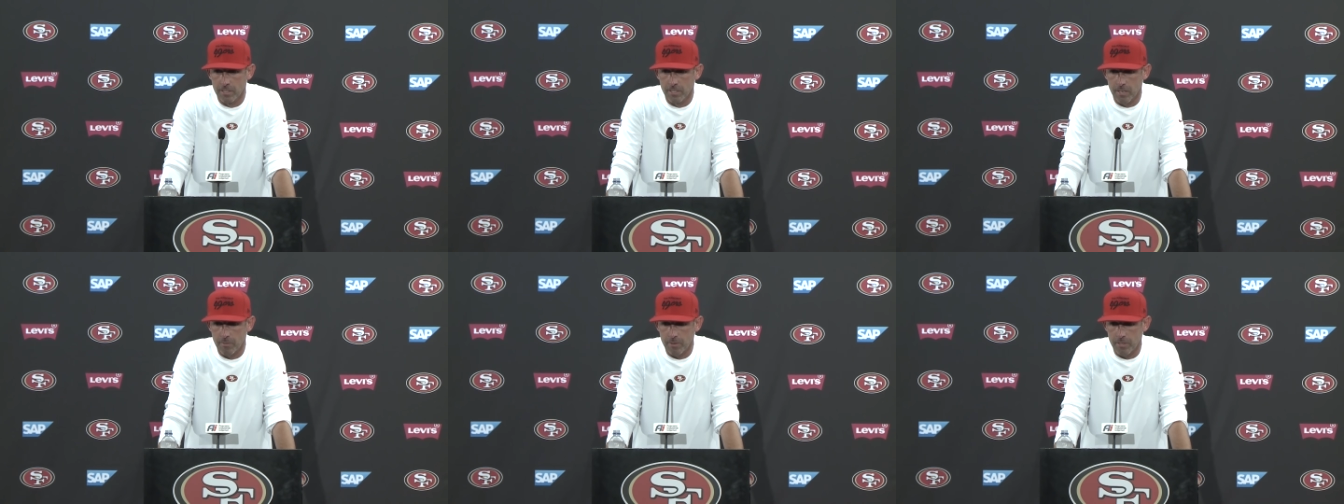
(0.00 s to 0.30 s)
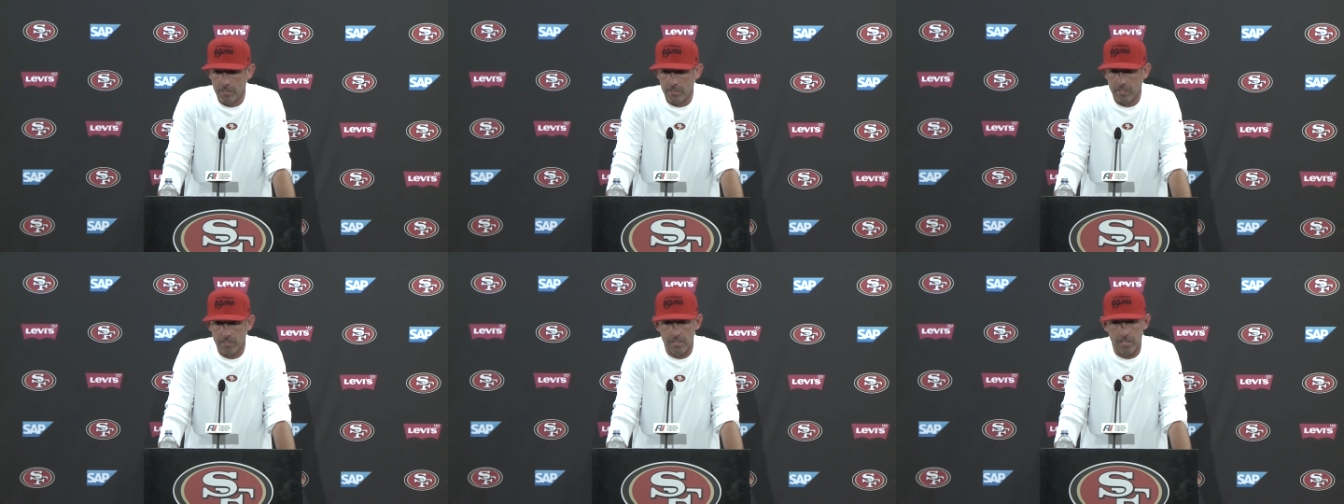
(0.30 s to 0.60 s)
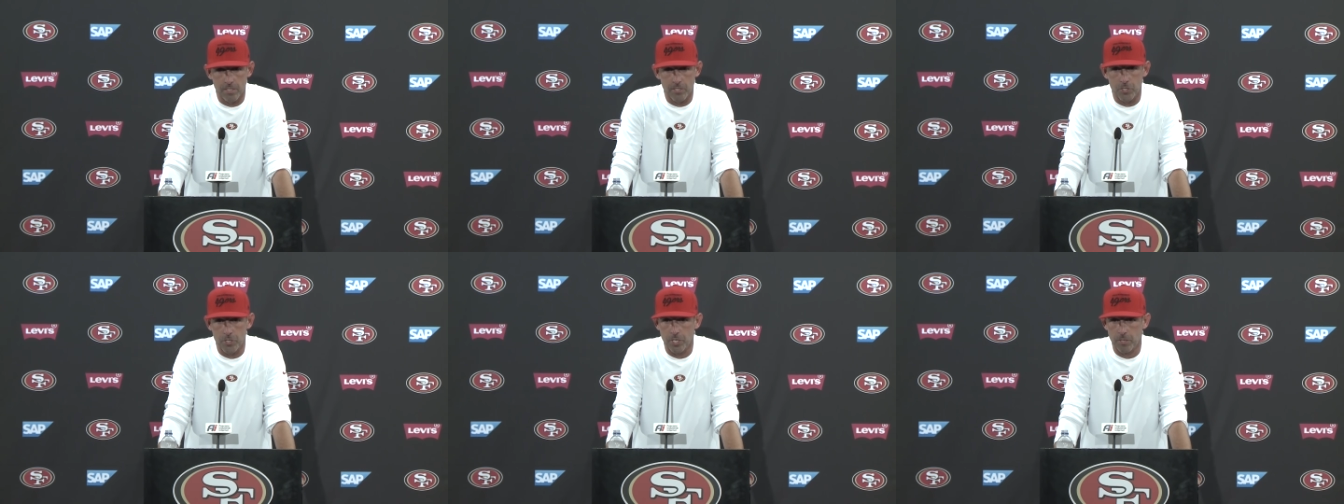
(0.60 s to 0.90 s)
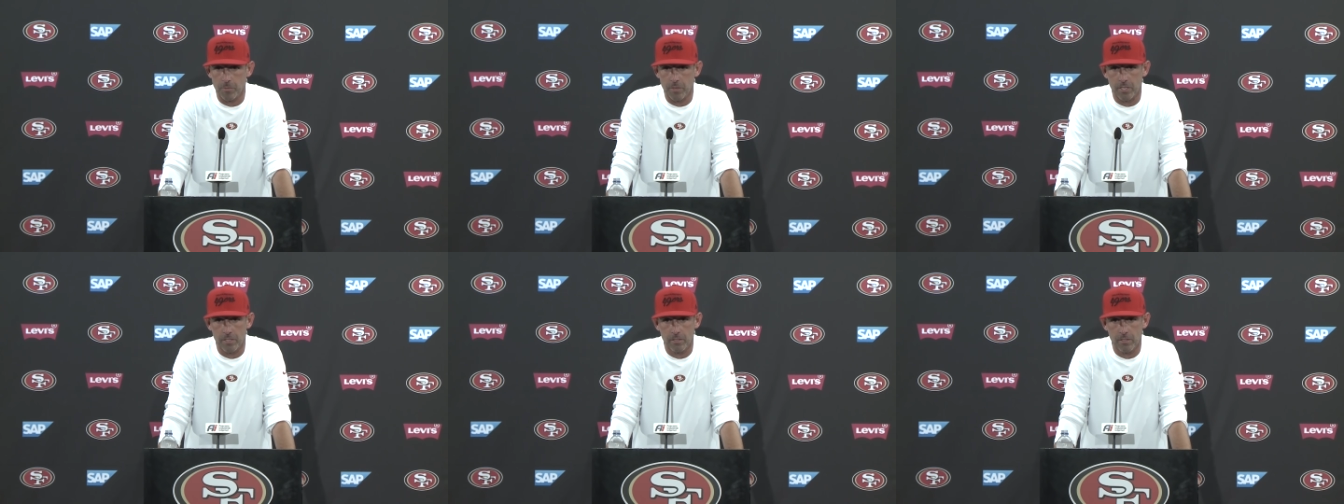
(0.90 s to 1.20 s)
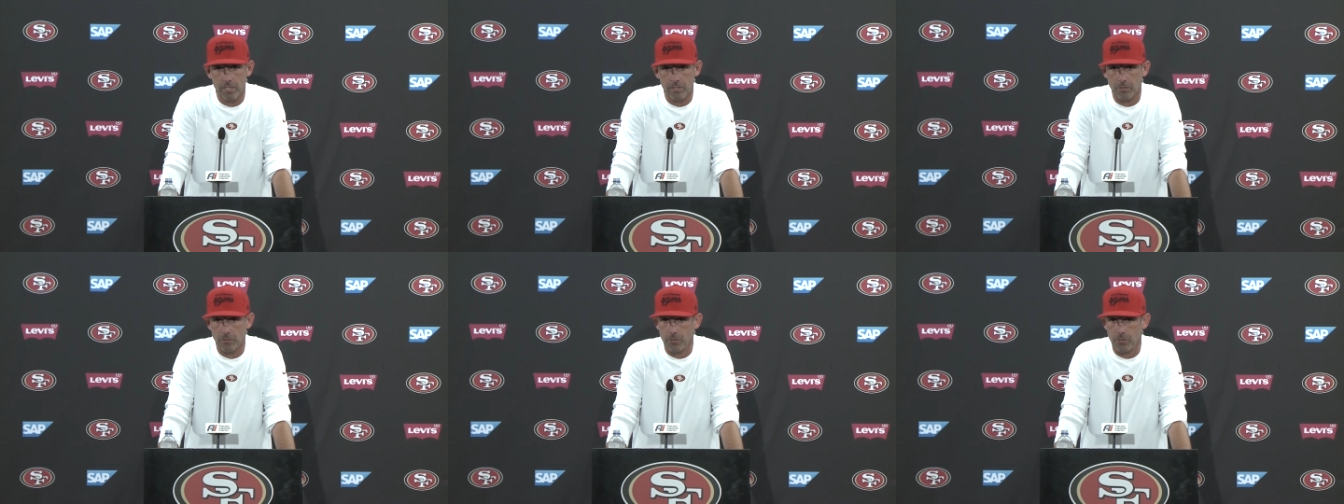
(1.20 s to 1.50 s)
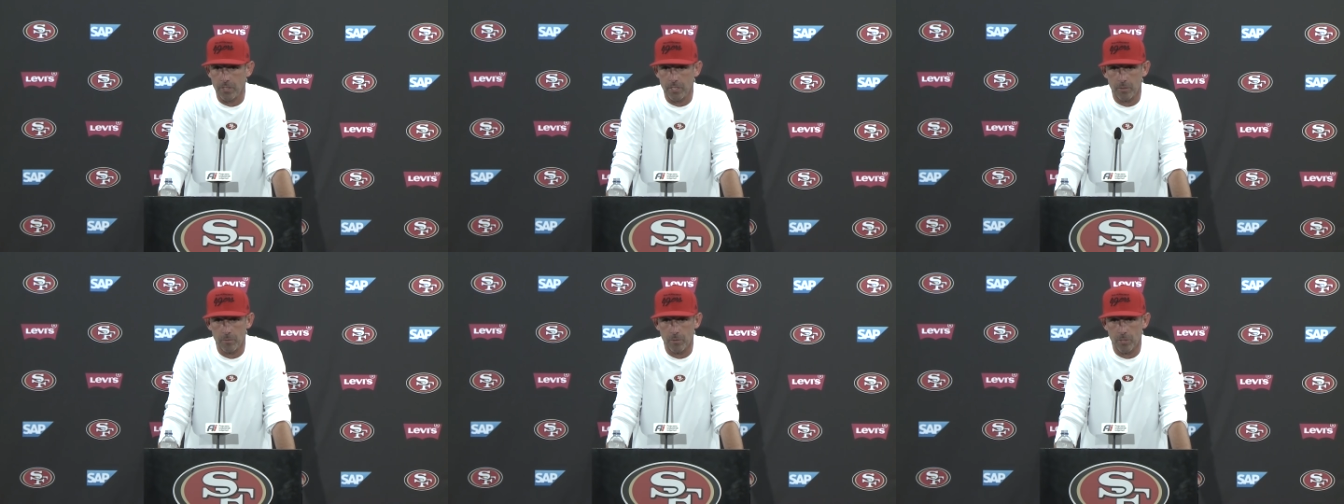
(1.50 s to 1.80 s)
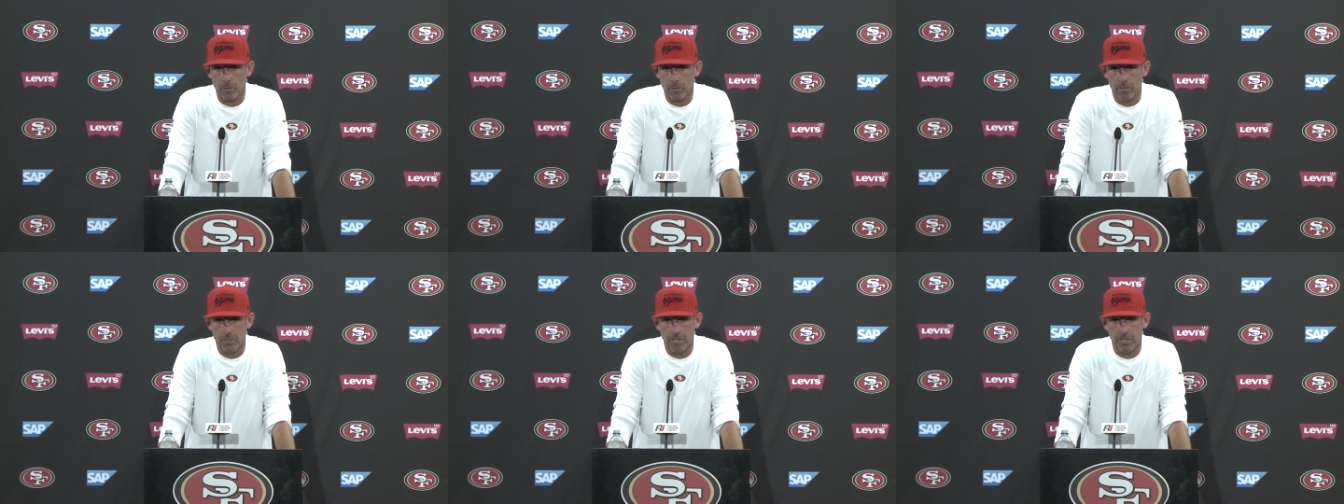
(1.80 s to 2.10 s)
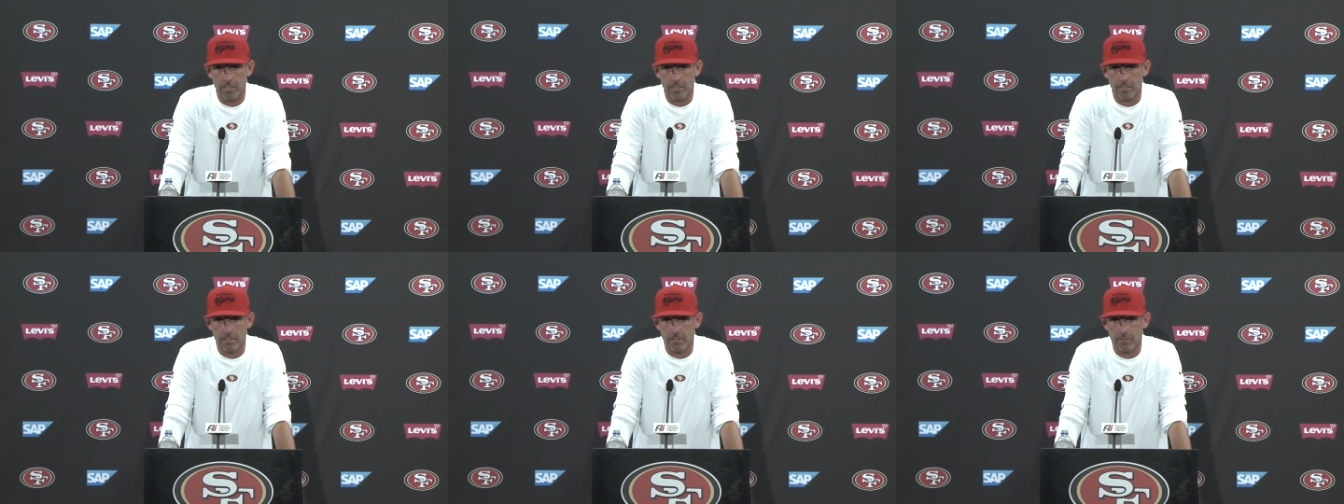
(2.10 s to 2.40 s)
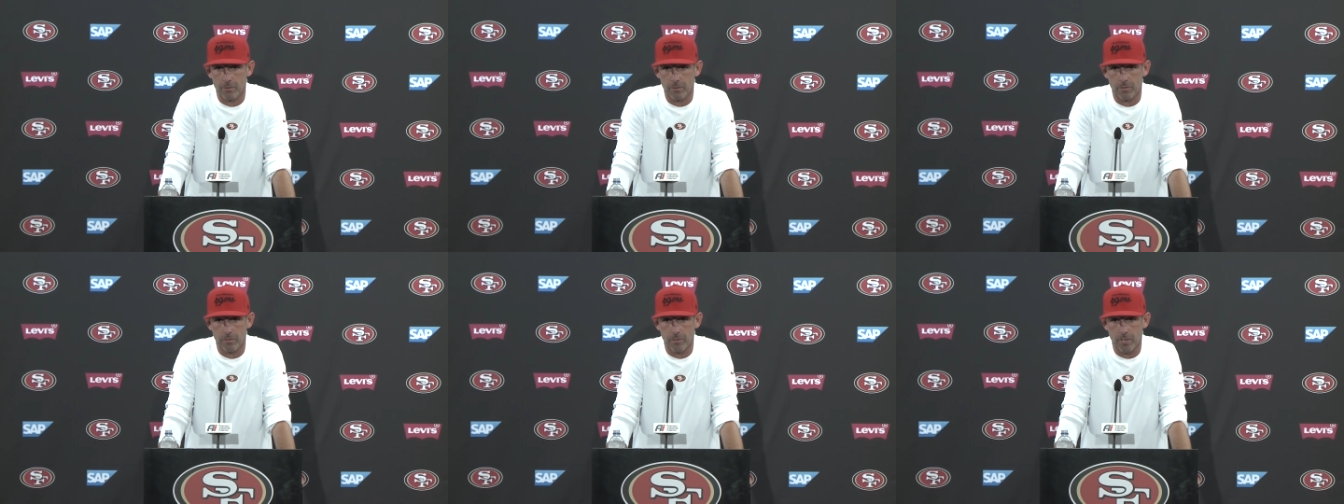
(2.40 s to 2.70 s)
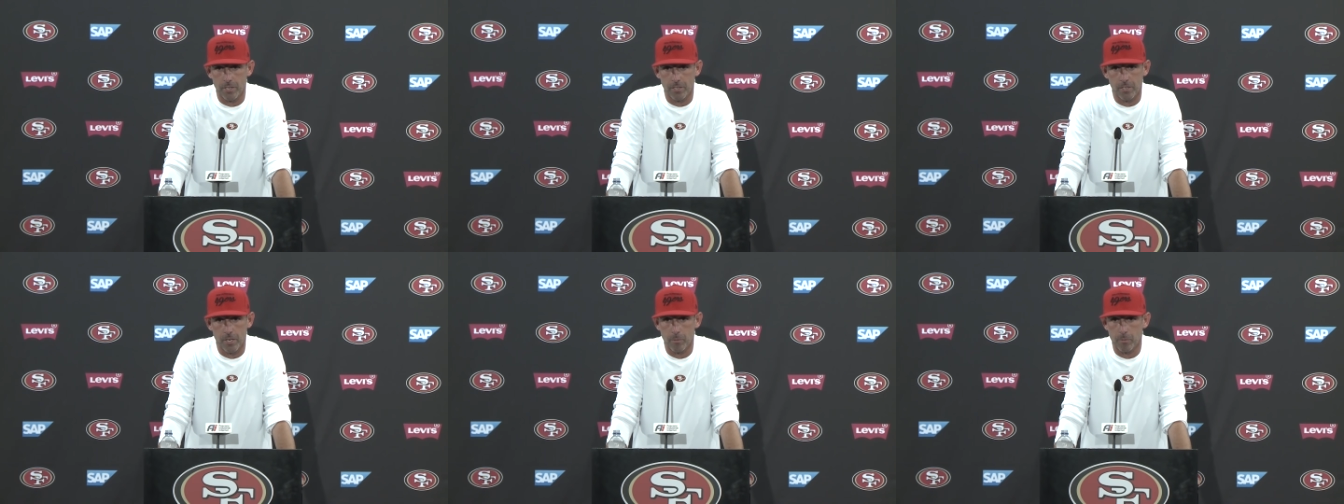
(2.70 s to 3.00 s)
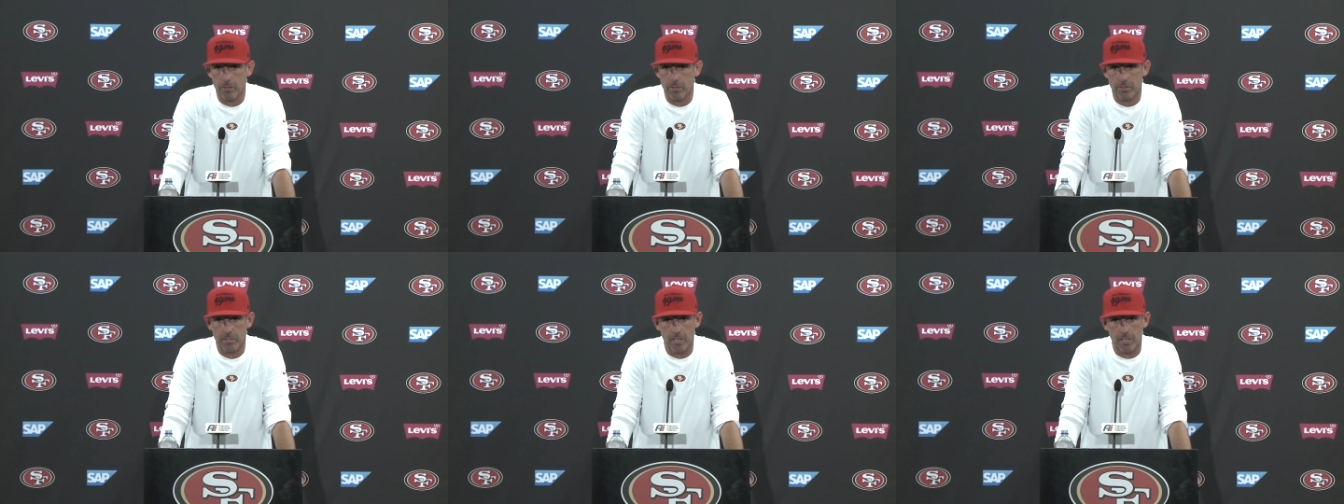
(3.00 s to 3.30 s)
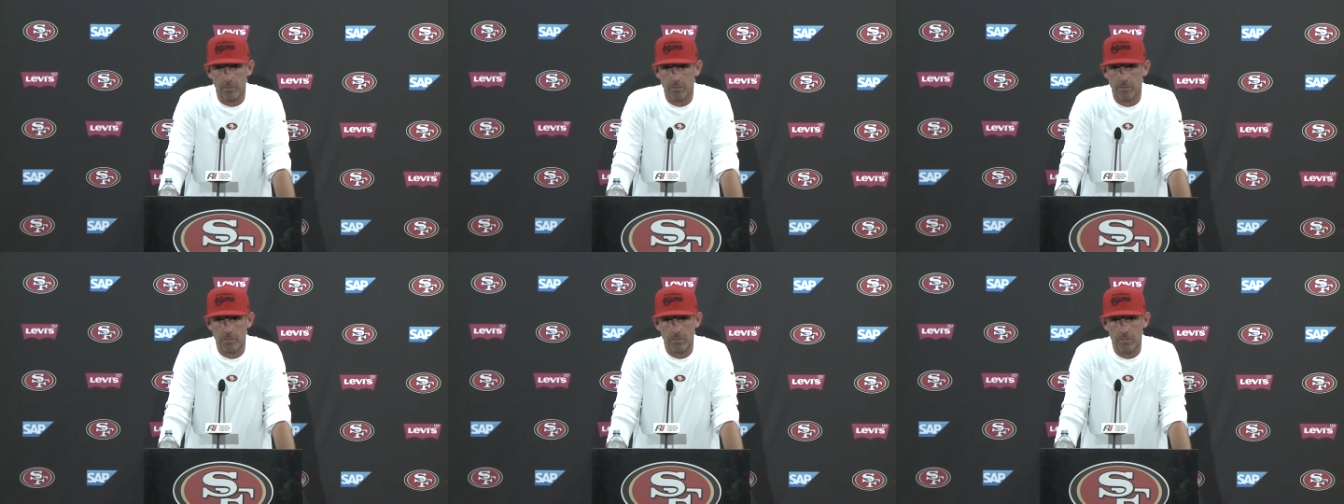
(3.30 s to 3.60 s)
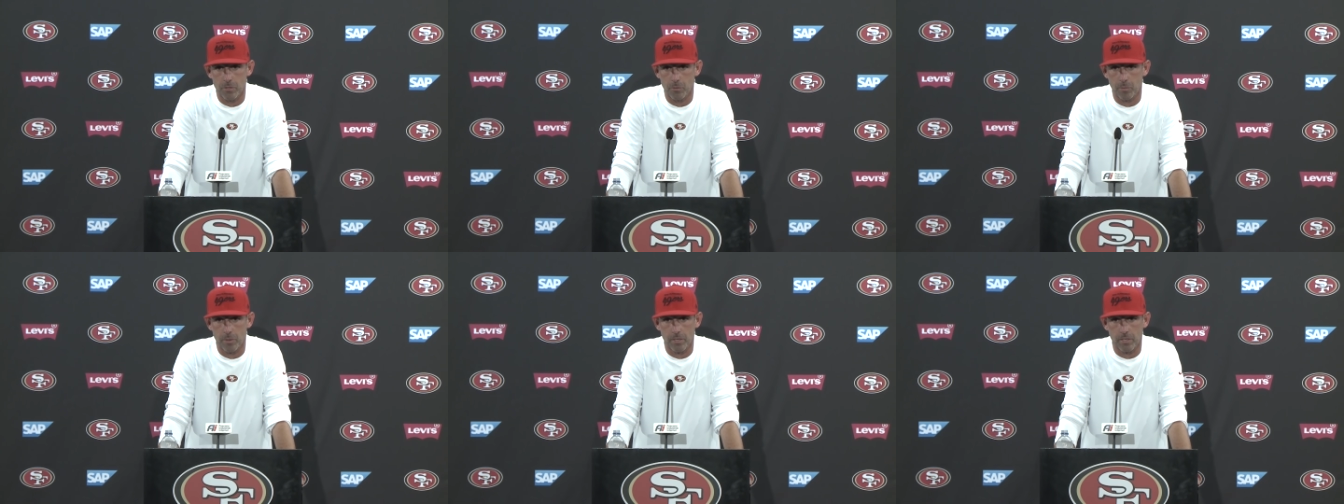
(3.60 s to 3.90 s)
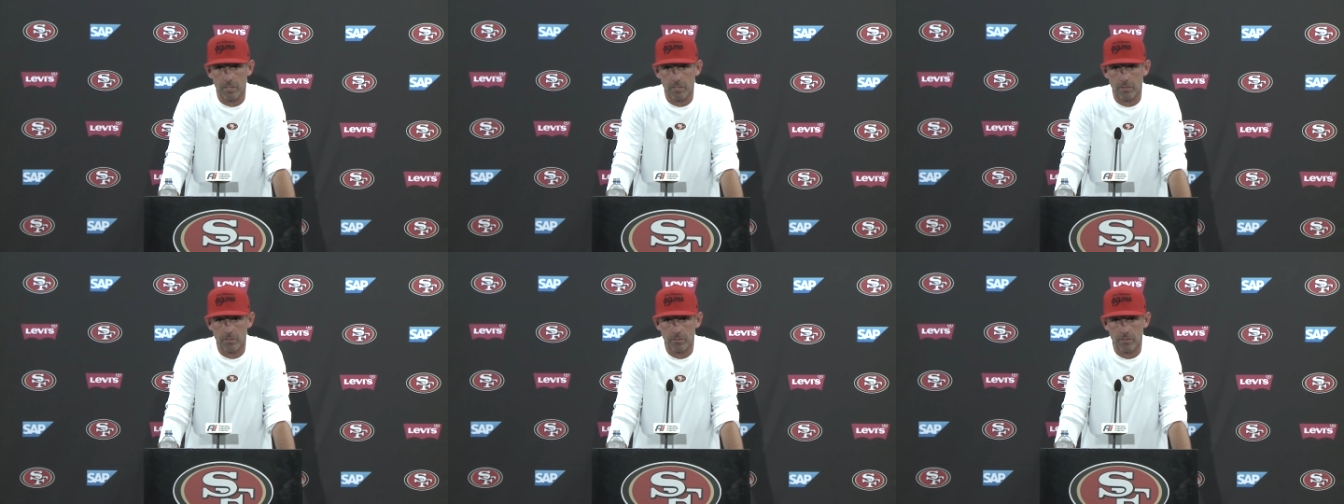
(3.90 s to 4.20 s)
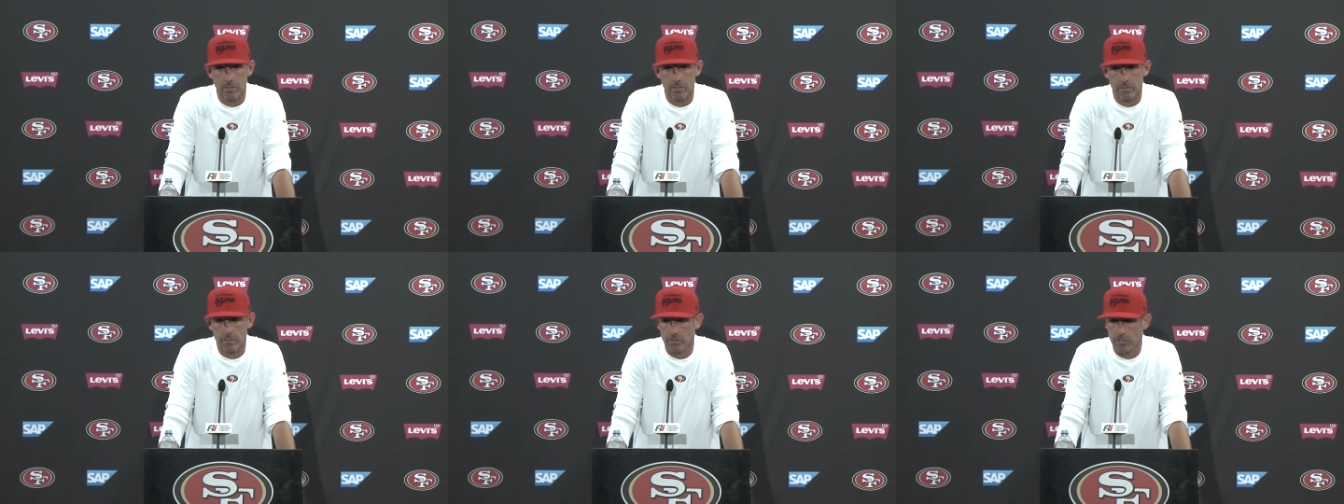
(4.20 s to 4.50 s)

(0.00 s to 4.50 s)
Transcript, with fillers: I mean, that, that's Jimmy. You guys have seen him lower his head and run a number of times since he's been here. So